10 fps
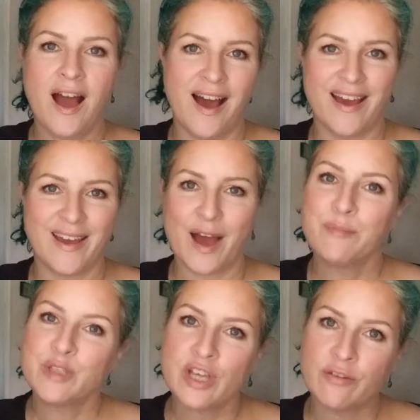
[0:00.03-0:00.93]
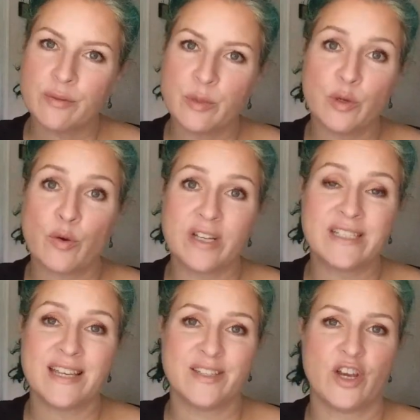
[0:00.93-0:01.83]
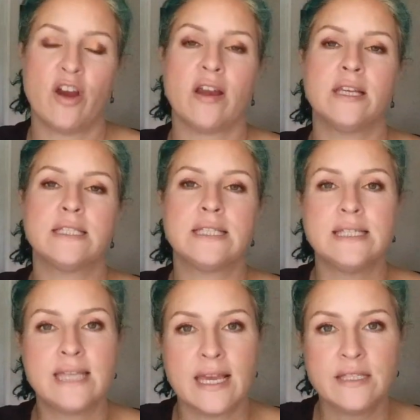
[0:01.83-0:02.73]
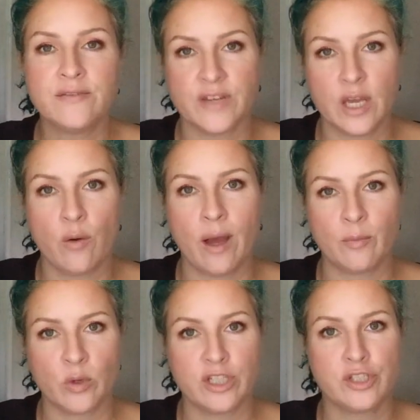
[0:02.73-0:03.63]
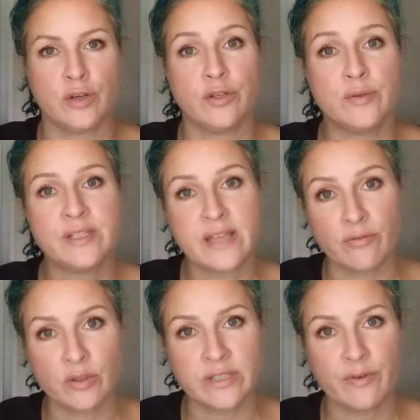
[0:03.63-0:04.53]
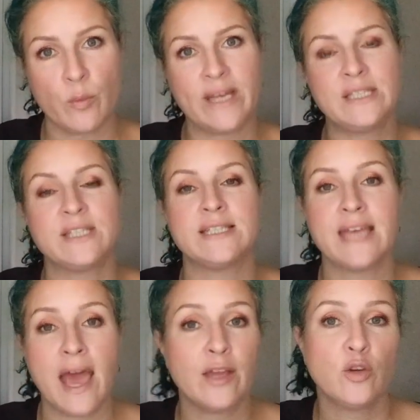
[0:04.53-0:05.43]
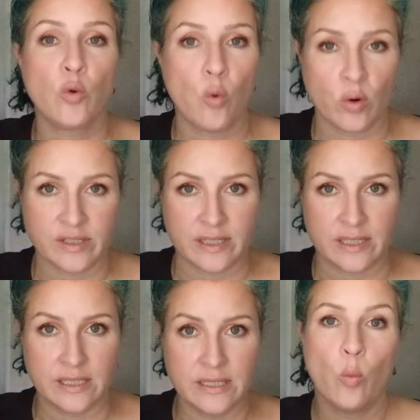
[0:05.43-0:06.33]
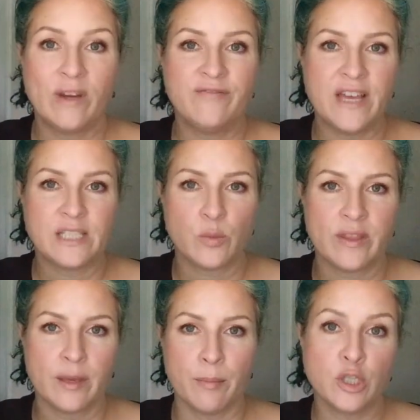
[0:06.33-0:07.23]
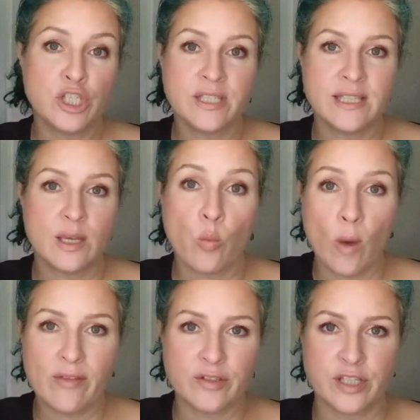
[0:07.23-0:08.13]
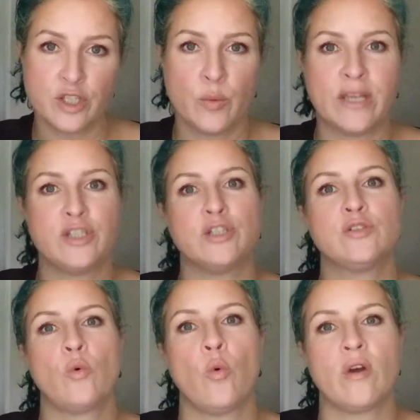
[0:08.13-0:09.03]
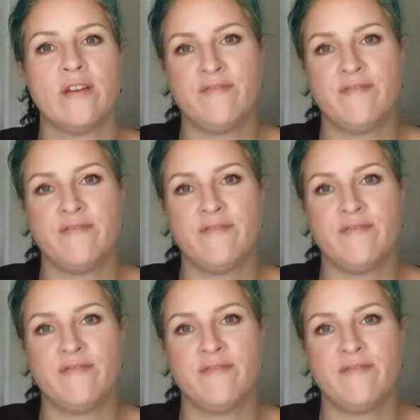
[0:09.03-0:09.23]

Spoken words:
Hi, I'm Michelle from Unicorn and Centaur, and in today's video, I'm going to show you several different ways to tag your horses when faced with emergency weather situations or